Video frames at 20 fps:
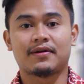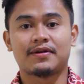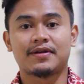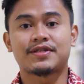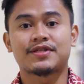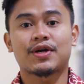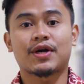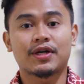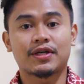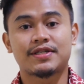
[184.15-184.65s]

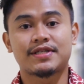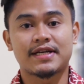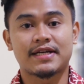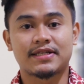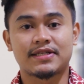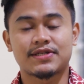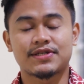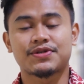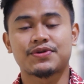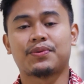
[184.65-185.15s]

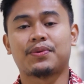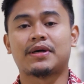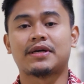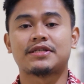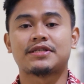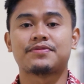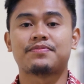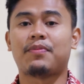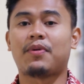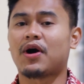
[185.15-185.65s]
resurgence
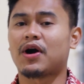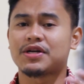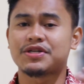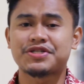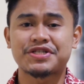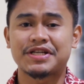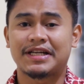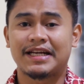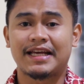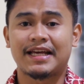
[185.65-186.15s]
was
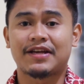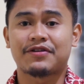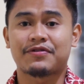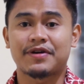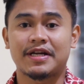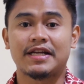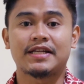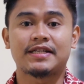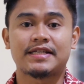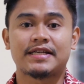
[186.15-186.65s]
partially
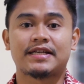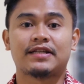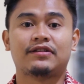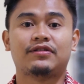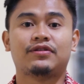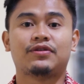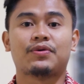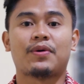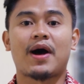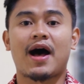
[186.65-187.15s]

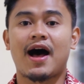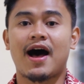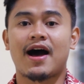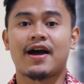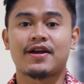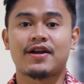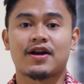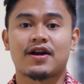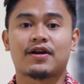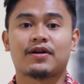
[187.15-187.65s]
credited to
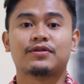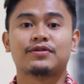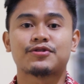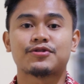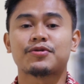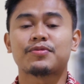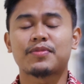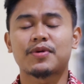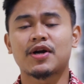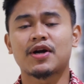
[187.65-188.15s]
higher
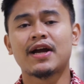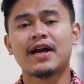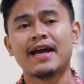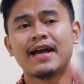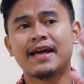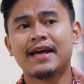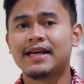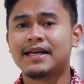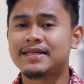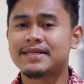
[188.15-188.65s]
consumer
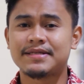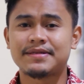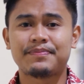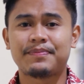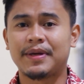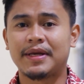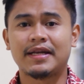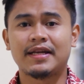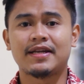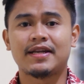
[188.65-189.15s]

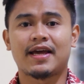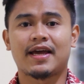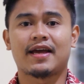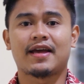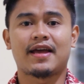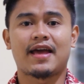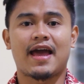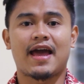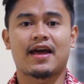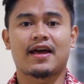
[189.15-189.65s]

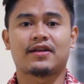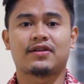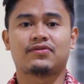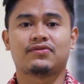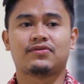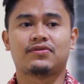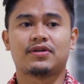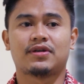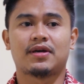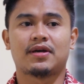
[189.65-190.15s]
spending
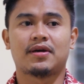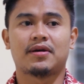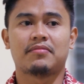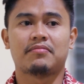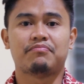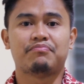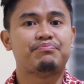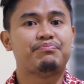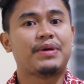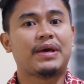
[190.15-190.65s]
and
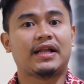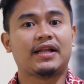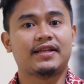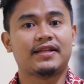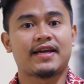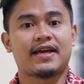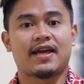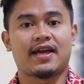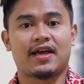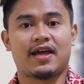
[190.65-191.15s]

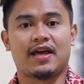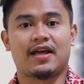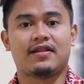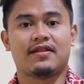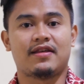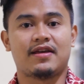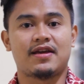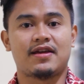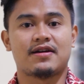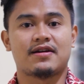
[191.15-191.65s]
building
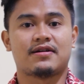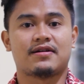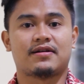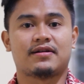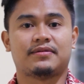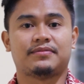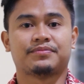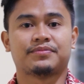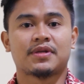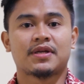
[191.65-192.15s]
in
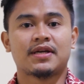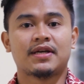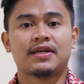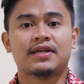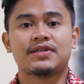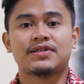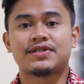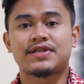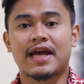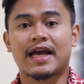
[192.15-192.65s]
the
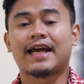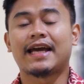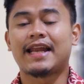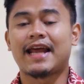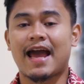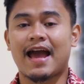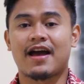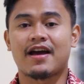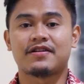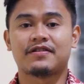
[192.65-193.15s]

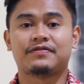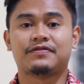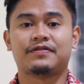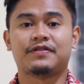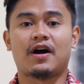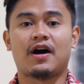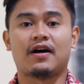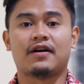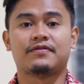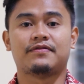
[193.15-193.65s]
second
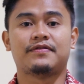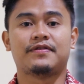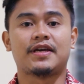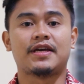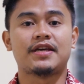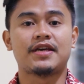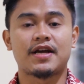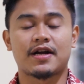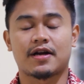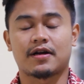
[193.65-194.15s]
half of the
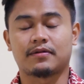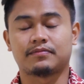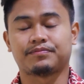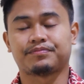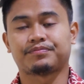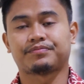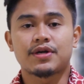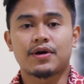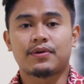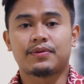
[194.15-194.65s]
year.
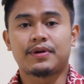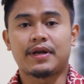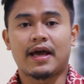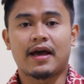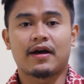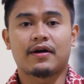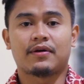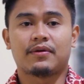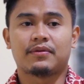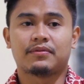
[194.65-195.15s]
So
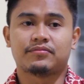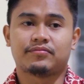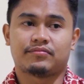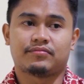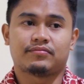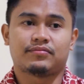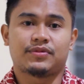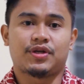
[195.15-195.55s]
now,